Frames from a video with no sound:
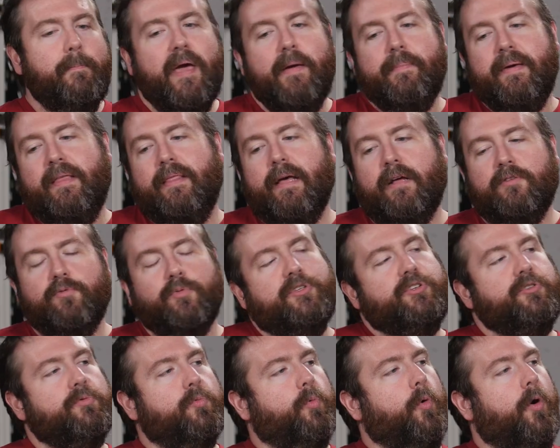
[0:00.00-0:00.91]
maybe that's
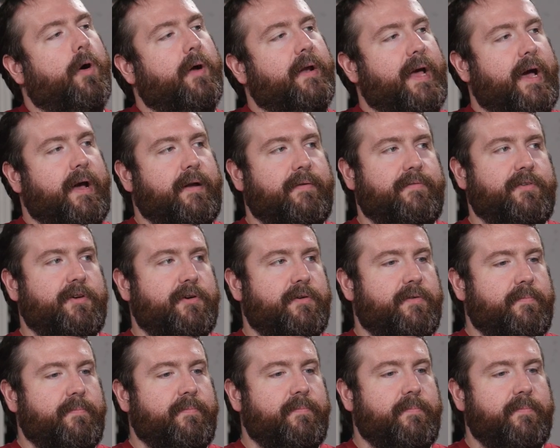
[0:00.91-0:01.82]
what you want out of
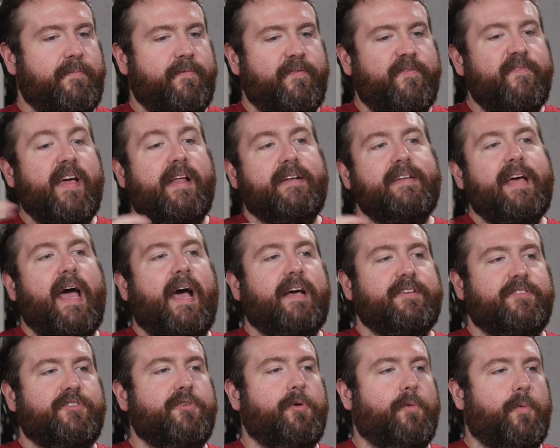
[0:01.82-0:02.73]
your
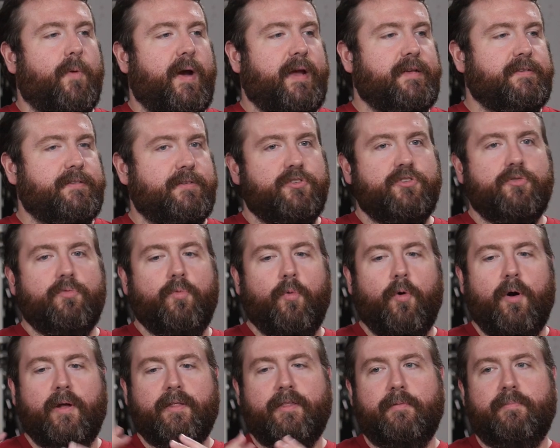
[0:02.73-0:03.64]
fantastical races. You
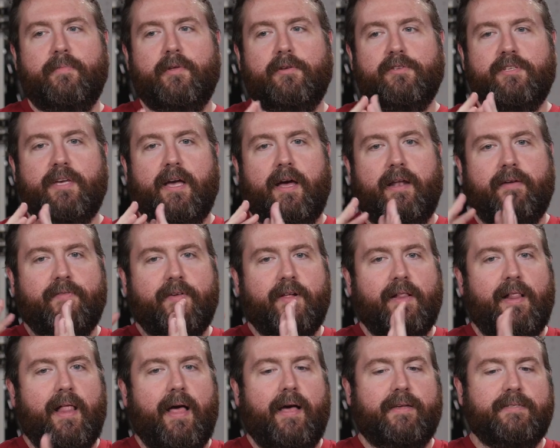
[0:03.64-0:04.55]
want them those kind of
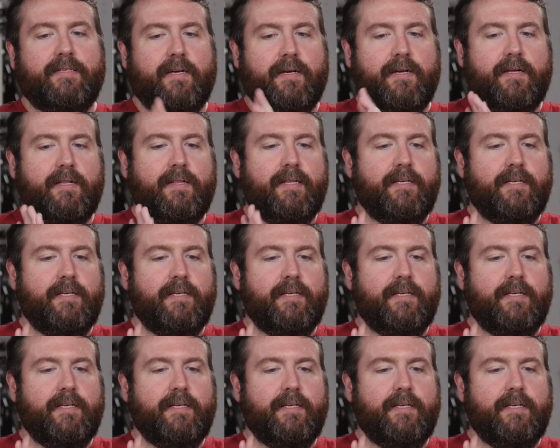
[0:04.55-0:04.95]
classic,